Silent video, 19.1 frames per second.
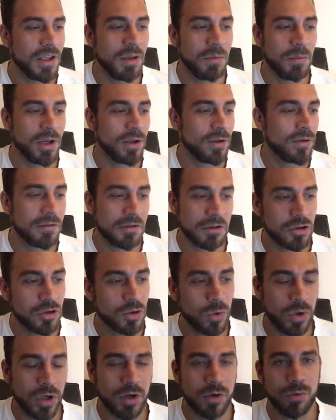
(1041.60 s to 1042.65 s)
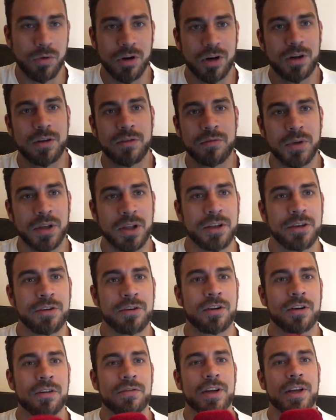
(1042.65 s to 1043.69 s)
he made such quick work of
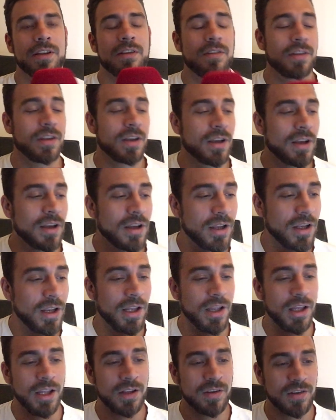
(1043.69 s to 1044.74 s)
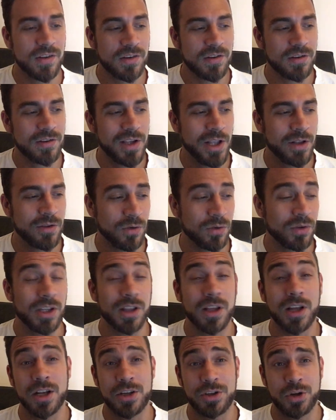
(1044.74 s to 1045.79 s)
Millender that uh, it, it's it's
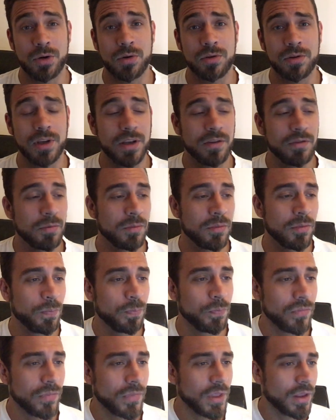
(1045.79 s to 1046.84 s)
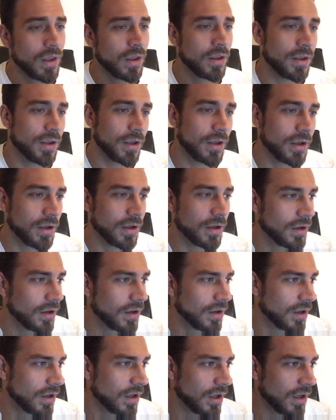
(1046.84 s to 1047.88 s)
only logical to give him
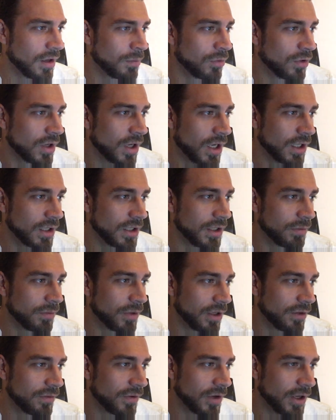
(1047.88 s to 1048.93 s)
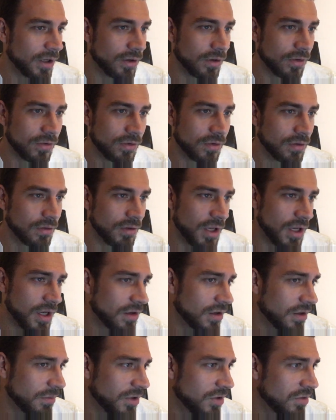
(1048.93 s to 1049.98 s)
uh, a more highly ranked fighter. So
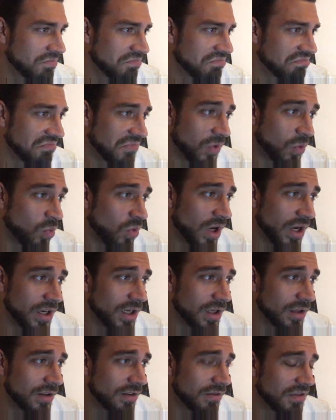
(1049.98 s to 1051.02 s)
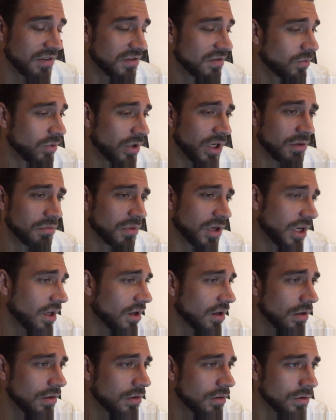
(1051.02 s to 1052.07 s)
yeah, I mean, why not? Why not
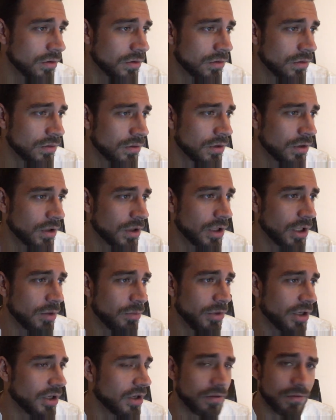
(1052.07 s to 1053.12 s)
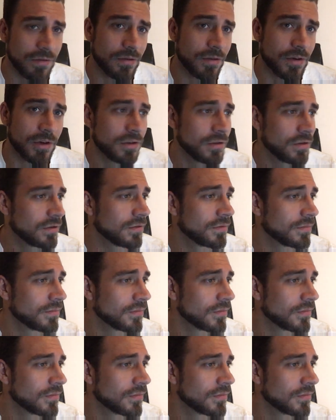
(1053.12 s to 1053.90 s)
Maia? I'd be down for that.